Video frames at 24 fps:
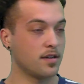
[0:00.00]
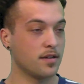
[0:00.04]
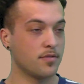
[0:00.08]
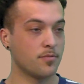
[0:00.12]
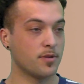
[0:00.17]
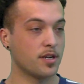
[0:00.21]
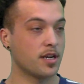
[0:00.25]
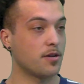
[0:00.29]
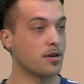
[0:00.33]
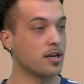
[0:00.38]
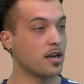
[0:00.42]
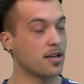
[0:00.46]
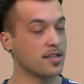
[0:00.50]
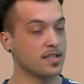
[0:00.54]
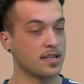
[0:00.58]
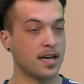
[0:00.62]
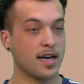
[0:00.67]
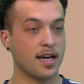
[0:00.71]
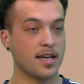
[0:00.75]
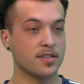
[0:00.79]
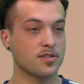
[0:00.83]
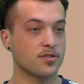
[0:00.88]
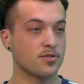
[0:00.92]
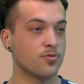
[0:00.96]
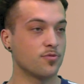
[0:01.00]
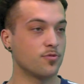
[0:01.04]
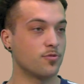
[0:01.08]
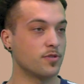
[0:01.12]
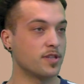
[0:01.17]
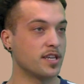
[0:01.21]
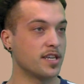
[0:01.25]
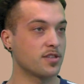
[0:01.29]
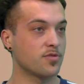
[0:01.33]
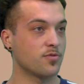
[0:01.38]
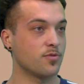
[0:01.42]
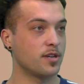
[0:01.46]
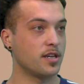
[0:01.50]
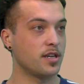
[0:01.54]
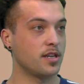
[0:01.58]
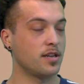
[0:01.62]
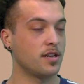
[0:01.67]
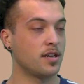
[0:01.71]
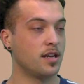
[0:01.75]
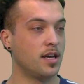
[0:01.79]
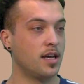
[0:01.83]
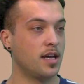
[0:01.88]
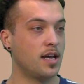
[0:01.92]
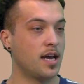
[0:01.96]
When I got to high school, that's when
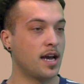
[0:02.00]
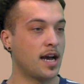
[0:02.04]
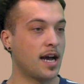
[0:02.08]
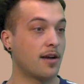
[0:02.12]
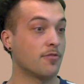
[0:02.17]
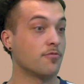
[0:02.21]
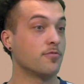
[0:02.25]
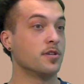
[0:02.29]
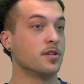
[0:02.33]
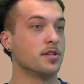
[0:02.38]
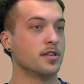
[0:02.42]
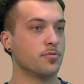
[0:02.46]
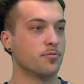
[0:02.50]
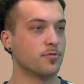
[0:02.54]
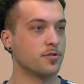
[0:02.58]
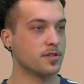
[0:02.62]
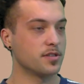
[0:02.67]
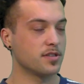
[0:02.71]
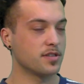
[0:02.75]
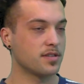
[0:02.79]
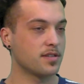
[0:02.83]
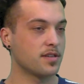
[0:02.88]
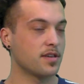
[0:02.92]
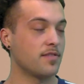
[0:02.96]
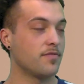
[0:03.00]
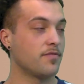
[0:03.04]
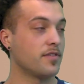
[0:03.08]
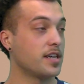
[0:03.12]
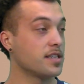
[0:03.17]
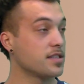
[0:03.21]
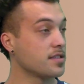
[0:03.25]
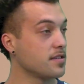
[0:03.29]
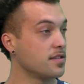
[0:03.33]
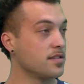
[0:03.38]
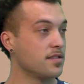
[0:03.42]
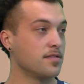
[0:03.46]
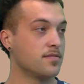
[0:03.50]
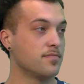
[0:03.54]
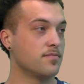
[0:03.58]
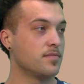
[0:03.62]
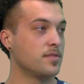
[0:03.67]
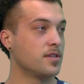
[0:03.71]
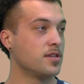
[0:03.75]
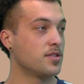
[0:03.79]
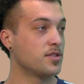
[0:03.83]
I really was invested in